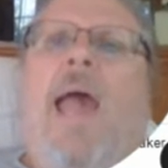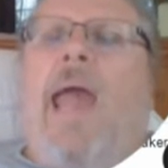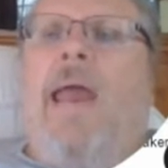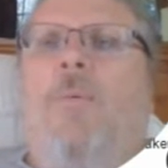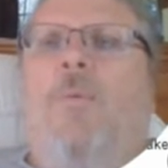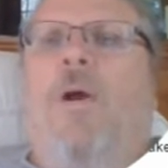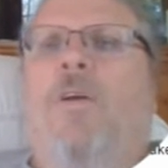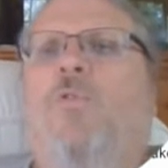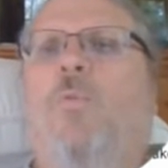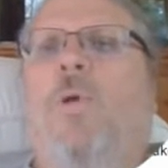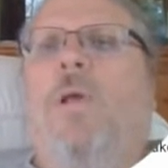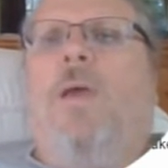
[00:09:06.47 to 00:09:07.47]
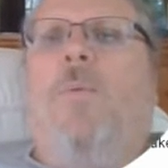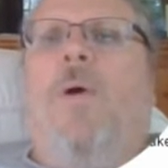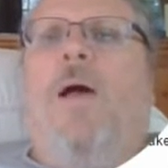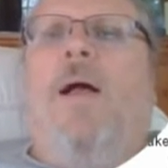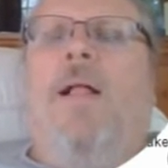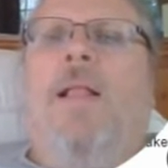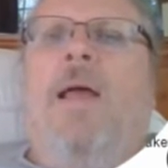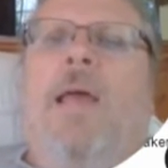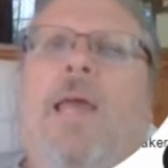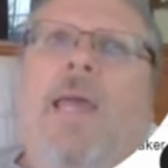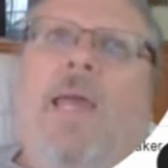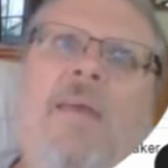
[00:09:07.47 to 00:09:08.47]
And it works really well.
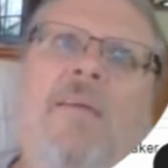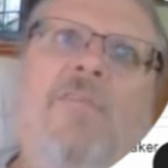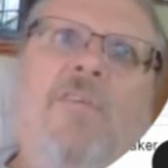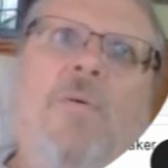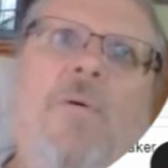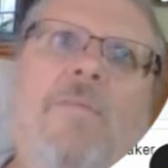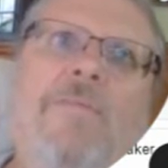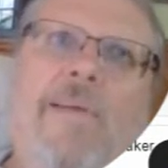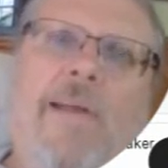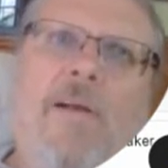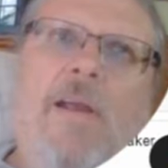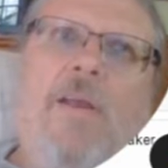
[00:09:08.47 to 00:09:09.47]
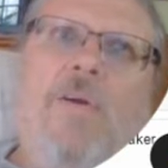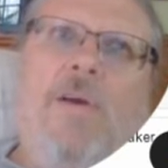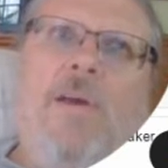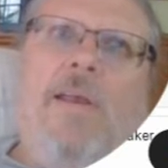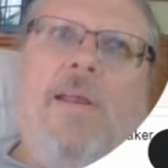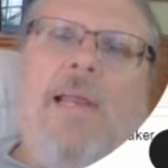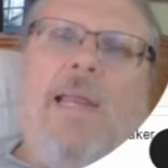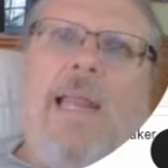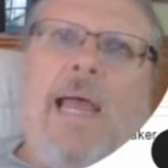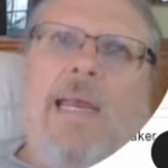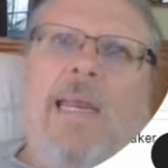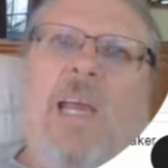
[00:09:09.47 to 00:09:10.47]
It gives you a very good
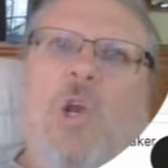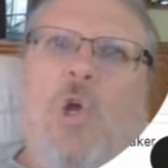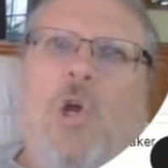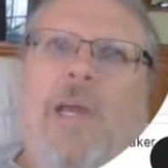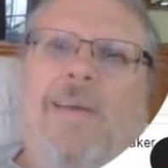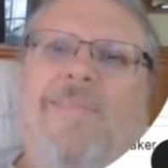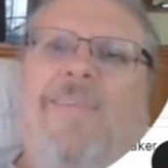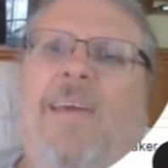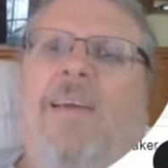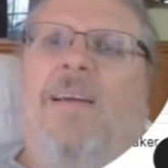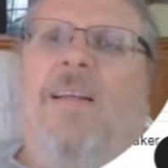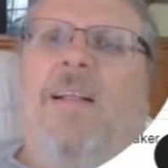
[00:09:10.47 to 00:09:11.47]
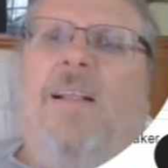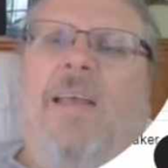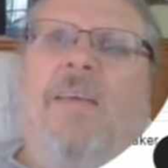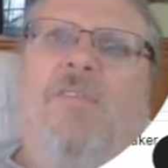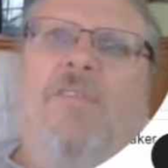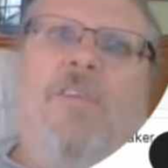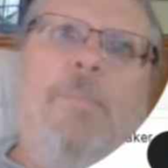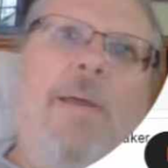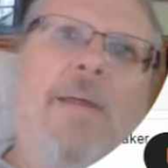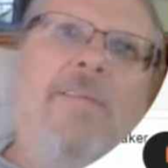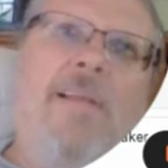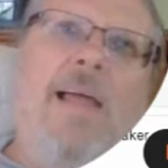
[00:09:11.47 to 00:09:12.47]
Lightning look and feel. It gives you the
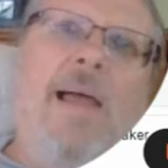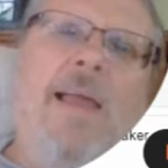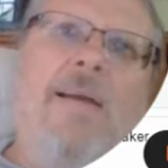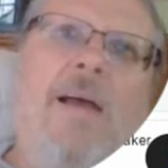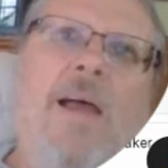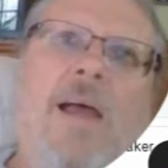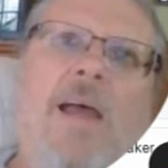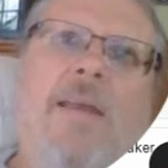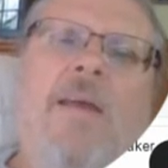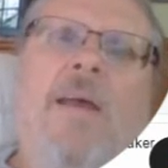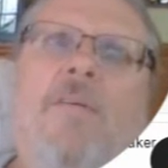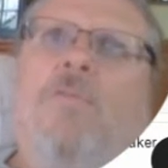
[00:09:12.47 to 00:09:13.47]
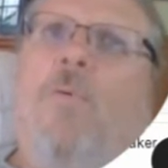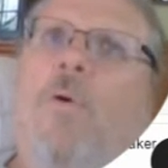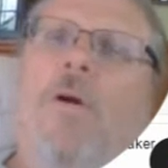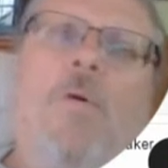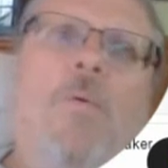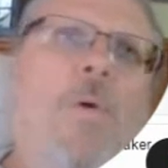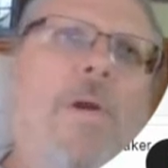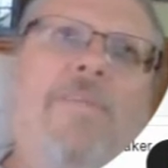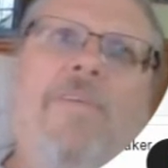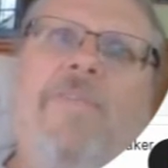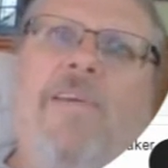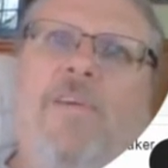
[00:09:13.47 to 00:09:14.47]
pencil icon for
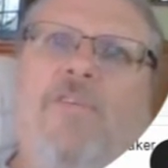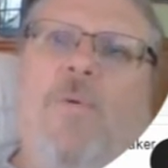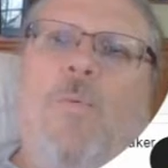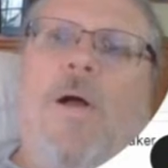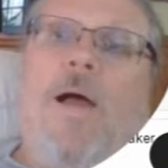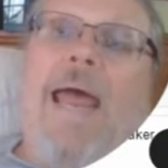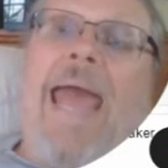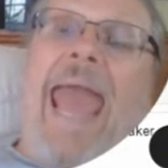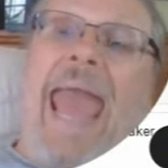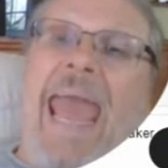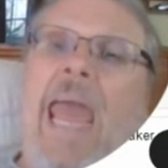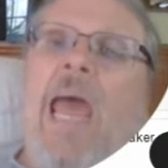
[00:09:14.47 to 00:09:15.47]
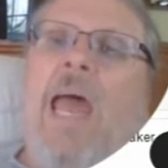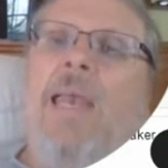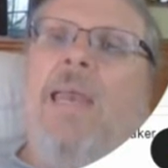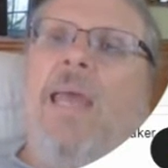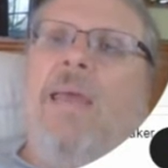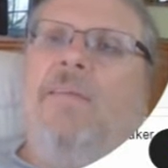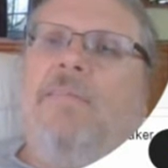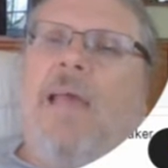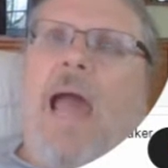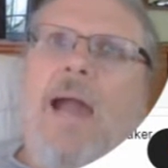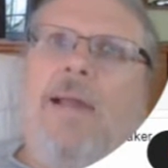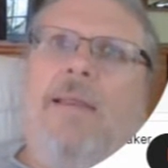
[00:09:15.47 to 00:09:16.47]
whatever feels you want, and
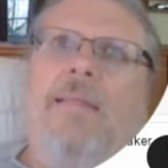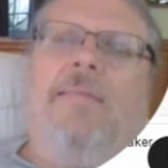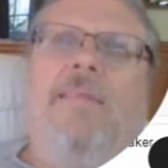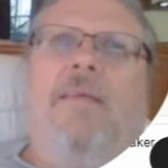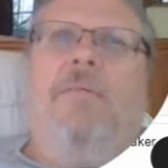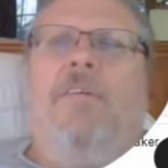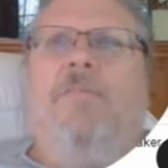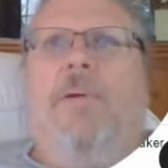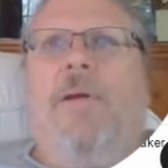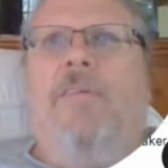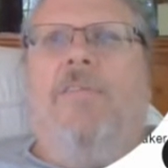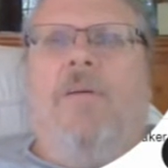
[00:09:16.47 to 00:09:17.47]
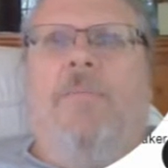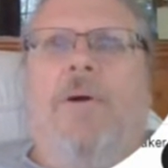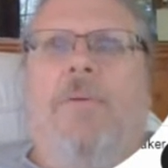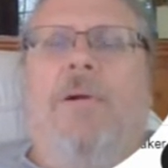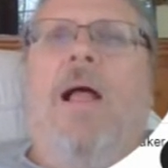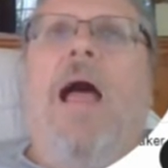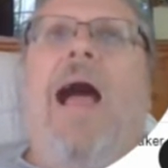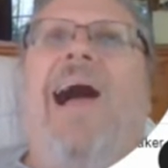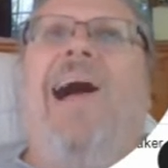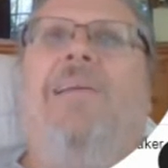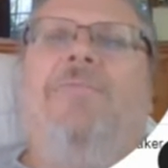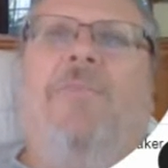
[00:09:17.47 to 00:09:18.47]
exactly the same experience on mobile.
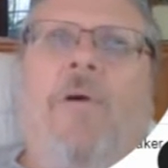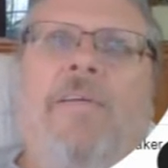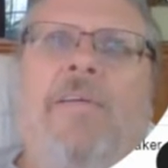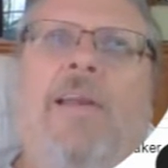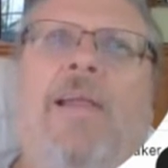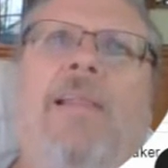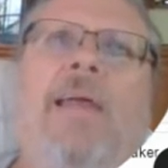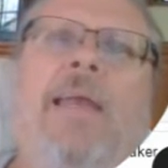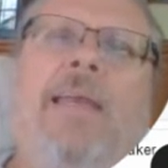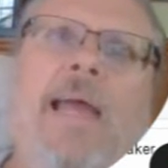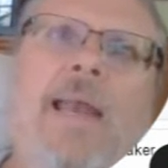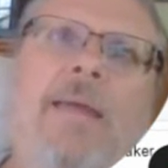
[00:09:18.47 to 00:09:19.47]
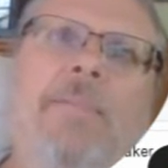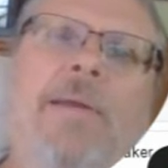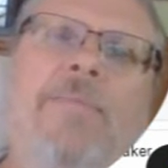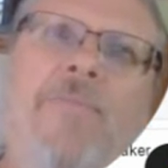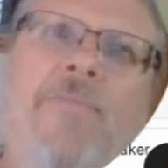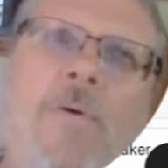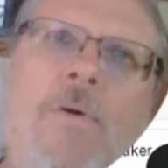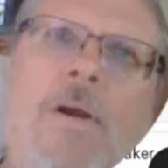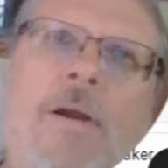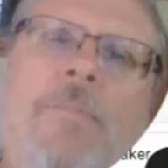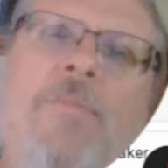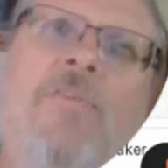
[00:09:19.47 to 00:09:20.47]
Unfortunately, dynamic
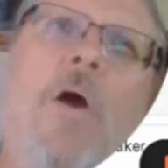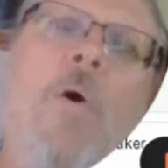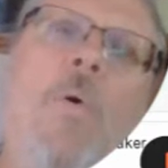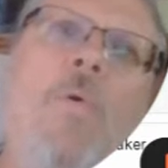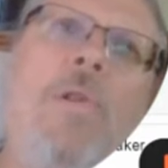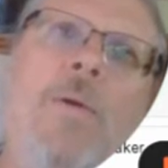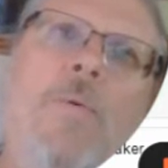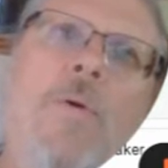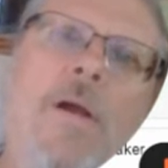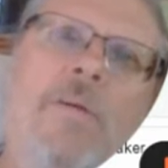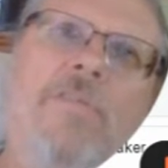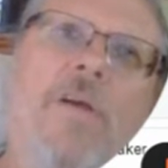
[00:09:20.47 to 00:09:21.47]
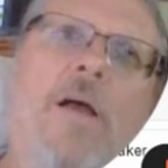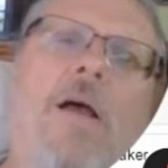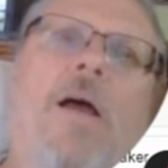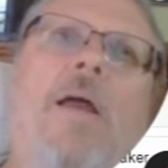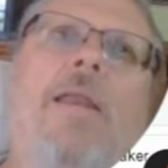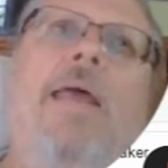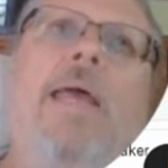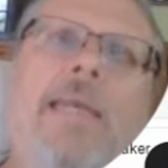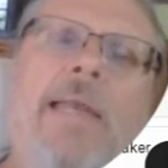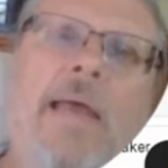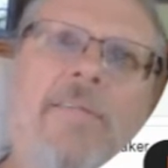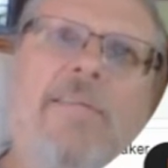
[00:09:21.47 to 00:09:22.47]
forms only works on
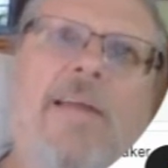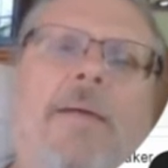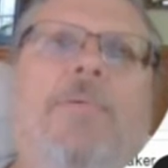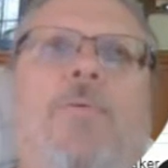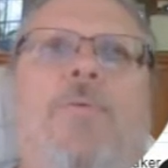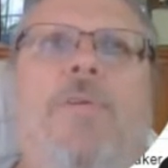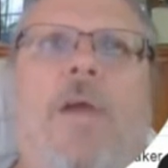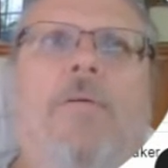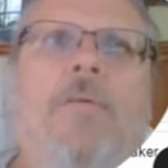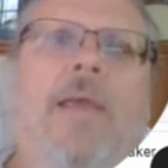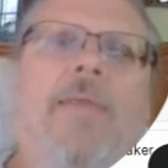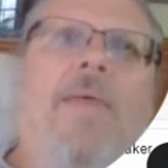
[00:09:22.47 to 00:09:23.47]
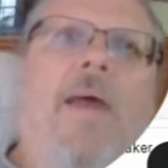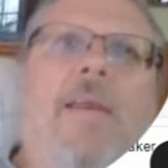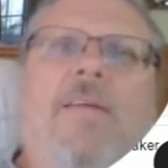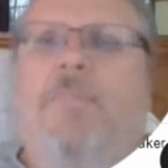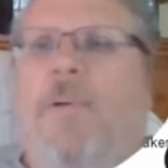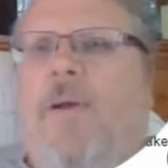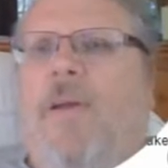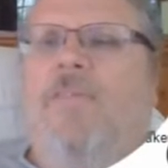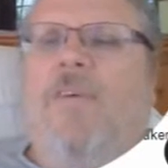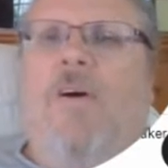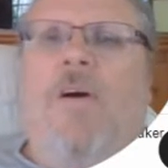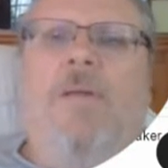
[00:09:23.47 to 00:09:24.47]
desktop. You don't get that
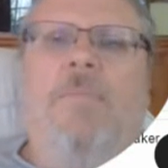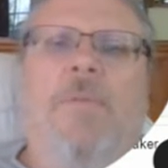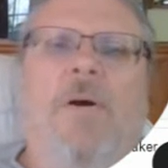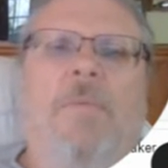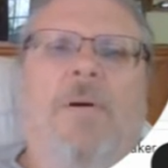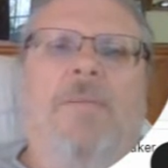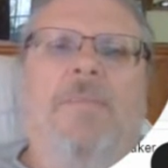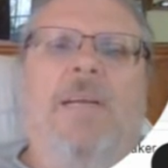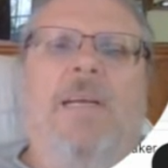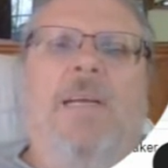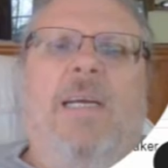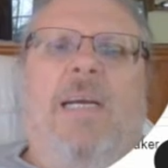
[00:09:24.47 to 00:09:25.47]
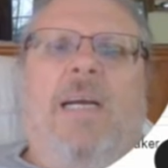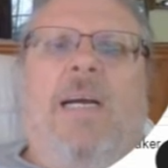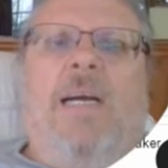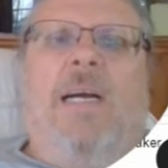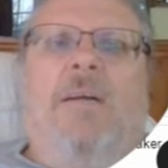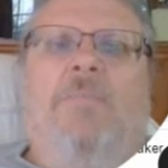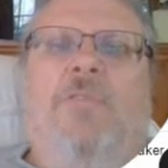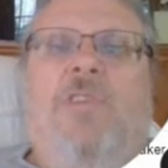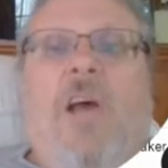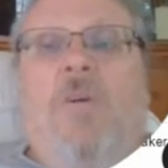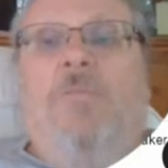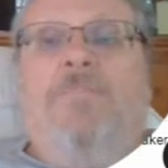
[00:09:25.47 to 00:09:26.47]
experience on mobile.
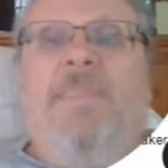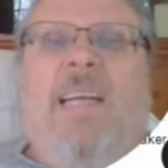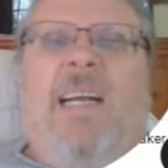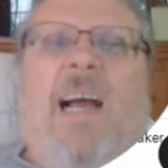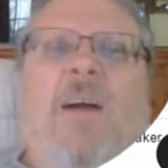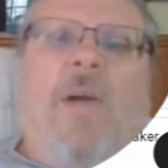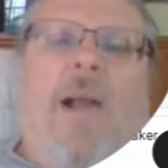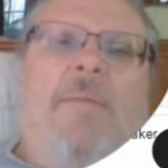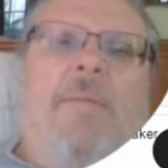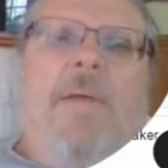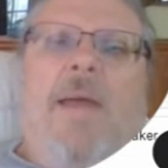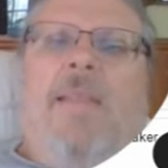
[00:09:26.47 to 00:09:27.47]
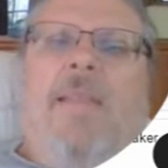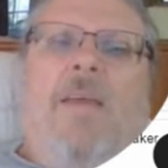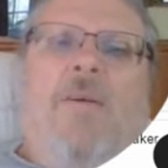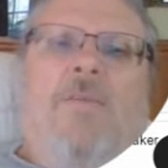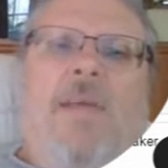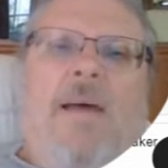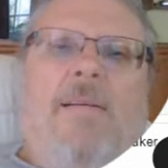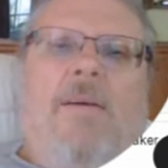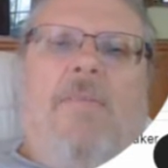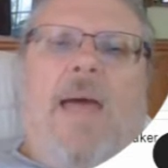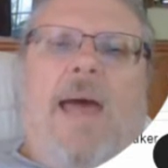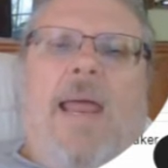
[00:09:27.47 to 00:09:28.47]
So recommend that you
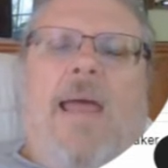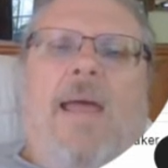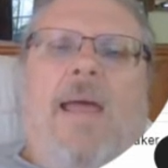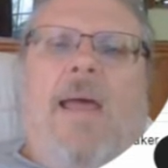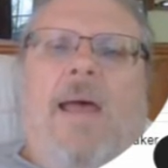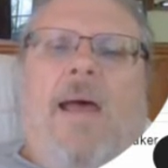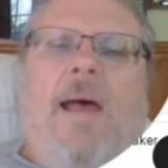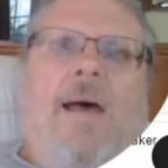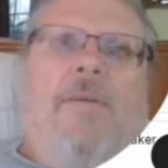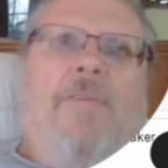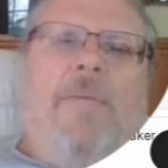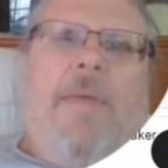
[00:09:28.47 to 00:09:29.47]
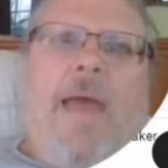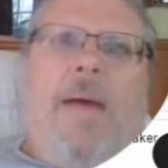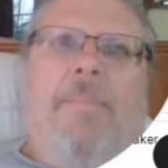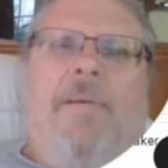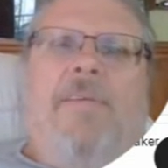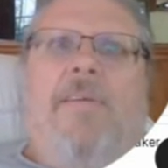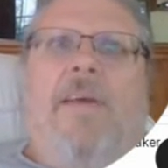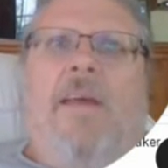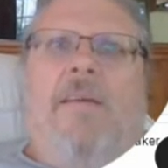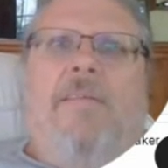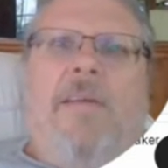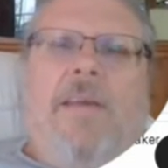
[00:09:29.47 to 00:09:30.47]
download that from the App
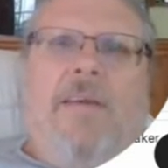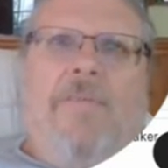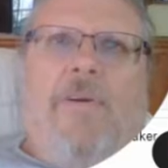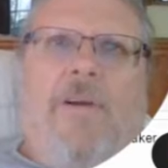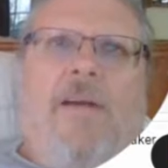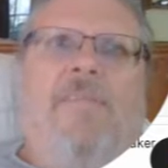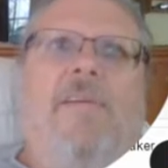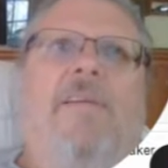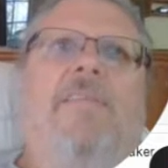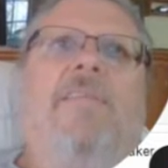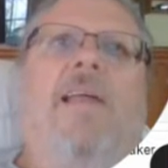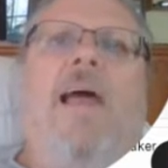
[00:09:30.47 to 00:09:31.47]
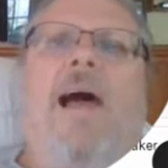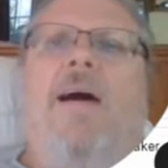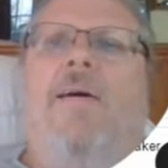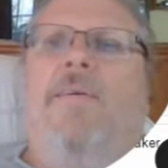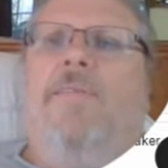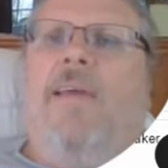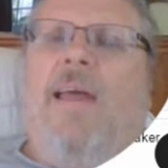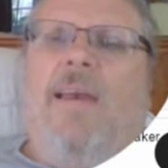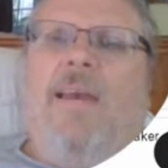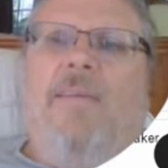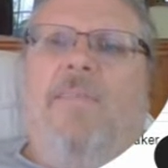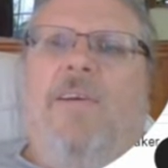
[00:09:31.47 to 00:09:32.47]
Exchange if your governance allows,
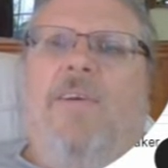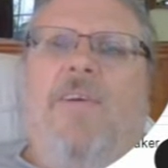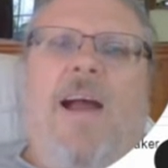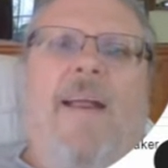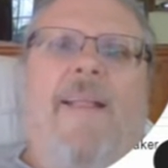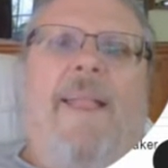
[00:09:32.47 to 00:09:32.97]
and give it a try.